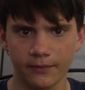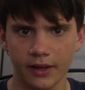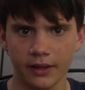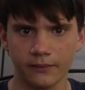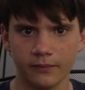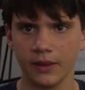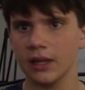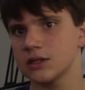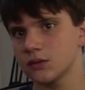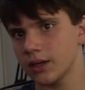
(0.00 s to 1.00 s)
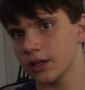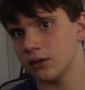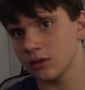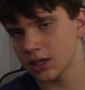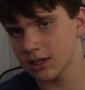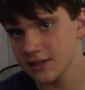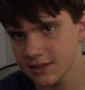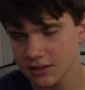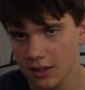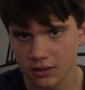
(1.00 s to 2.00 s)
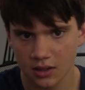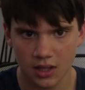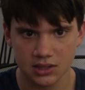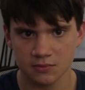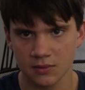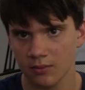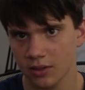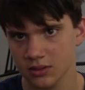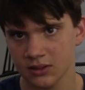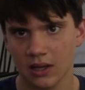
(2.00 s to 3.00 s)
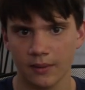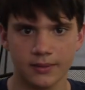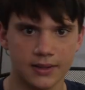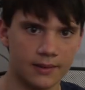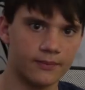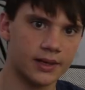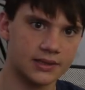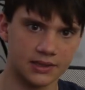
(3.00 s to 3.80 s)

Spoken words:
and that's where you can actually select a custom name by using the up and down buttons,